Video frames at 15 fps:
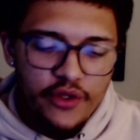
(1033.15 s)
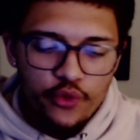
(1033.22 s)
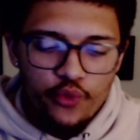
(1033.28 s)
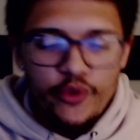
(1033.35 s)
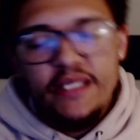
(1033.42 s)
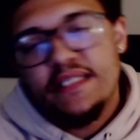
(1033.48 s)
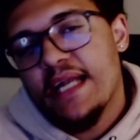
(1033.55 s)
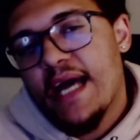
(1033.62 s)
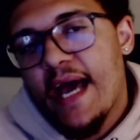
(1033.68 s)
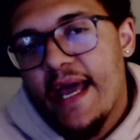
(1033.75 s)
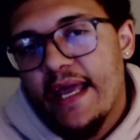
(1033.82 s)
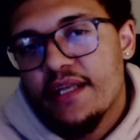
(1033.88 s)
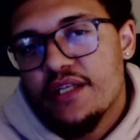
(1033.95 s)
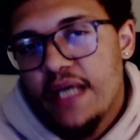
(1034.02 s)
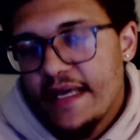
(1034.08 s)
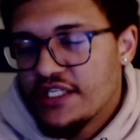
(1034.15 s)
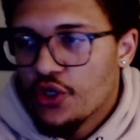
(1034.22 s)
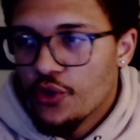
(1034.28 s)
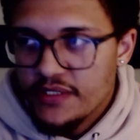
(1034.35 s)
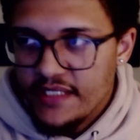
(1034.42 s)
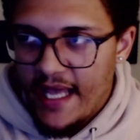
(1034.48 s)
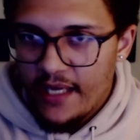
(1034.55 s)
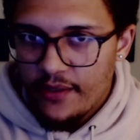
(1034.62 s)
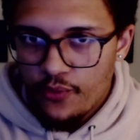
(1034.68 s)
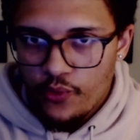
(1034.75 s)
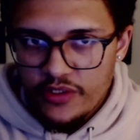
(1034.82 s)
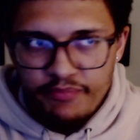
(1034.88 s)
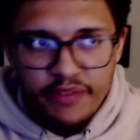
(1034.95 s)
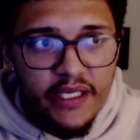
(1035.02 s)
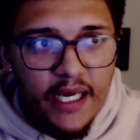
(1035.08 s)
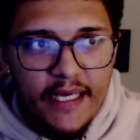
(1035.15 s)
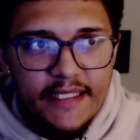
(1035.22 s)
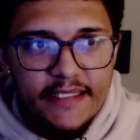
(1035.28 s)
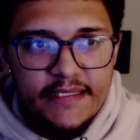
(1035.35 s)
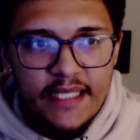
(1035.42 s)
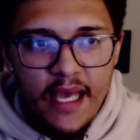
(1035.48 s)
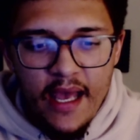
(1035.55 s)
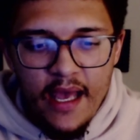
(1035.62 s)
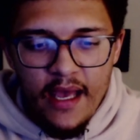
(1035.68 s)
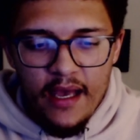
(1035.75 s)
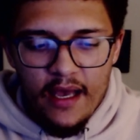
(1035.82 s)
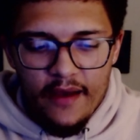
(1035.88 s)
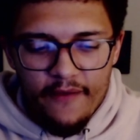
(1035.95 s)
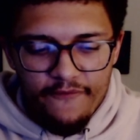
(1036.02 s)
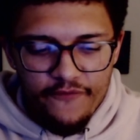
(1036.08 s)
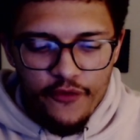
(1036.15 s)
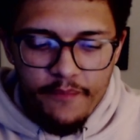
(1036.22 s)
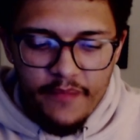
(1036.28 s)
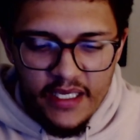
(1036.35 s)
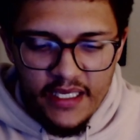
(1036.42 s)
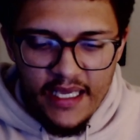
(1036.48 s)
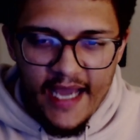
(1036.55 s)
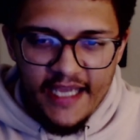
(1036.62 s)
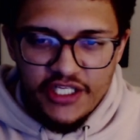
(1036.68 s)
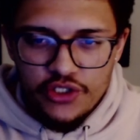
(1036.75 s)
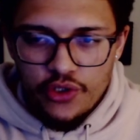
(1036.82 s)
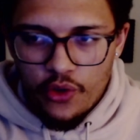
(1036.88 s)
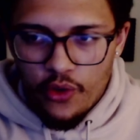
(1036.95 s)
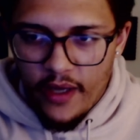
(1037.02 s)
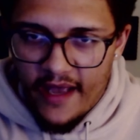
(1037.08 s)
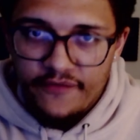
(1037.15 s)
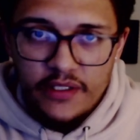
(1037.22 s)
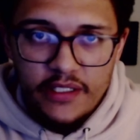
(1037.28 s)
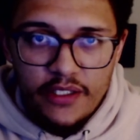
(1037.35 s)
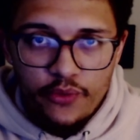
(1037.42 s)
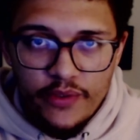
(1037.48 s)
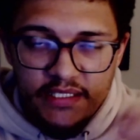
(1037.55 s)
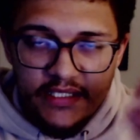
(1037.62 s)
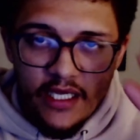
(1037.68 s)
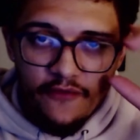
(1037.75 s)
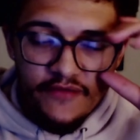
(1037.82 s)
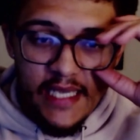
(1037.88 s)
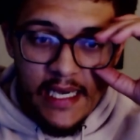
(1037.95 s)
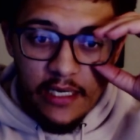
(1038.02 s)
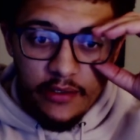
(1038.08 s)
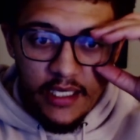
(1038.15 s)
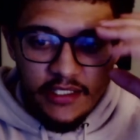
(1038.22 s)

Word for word: And the reason I, I chose that was because uh, for me, I struggle heavily with self doubt.